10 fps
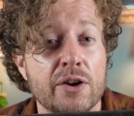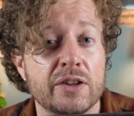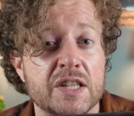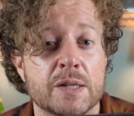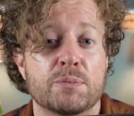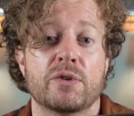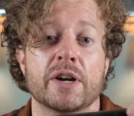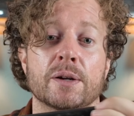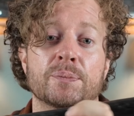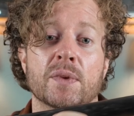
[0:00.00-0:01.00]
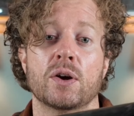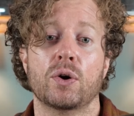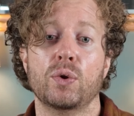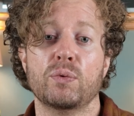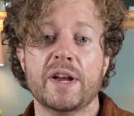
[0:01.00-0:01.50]
early spring,
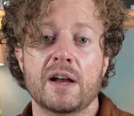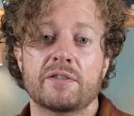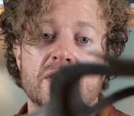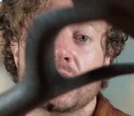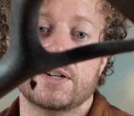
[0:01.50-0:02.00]
all we have to